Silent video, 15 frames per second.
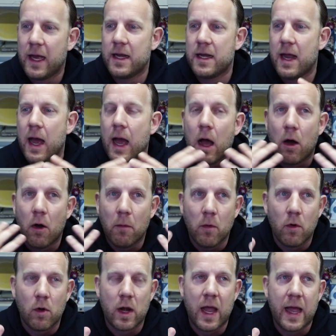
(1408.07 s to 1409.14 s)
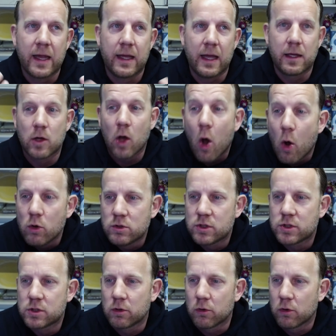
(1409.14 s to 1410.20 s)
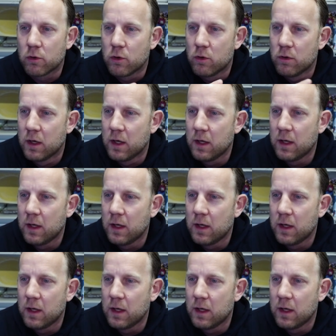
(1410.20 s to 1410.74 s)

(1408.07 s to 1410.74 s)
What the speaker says: and now more like a coach to